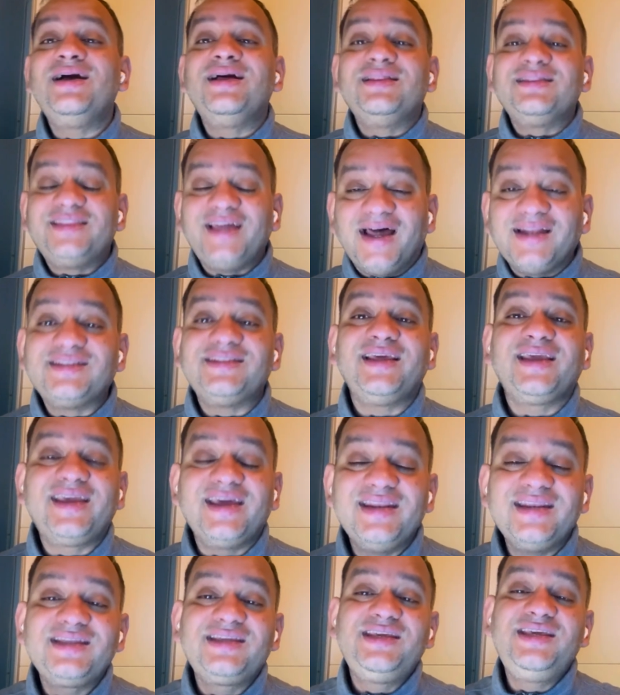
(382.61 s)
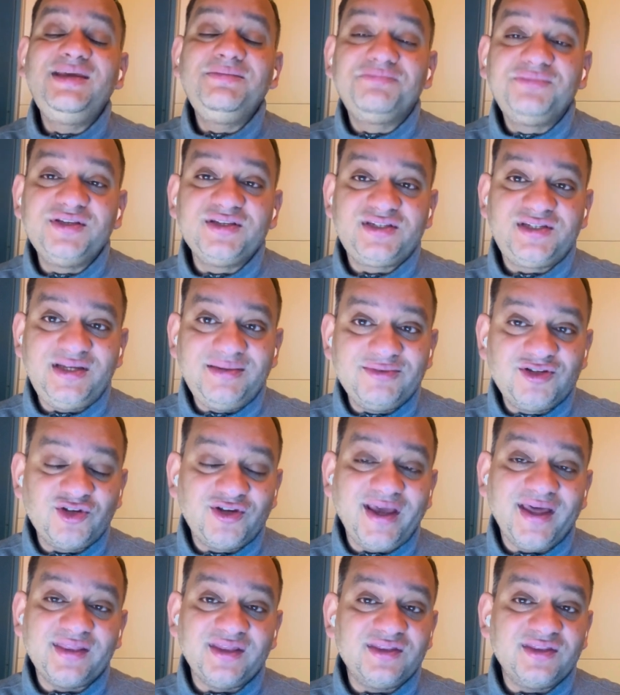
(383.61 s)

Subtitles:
that they can keep this team together.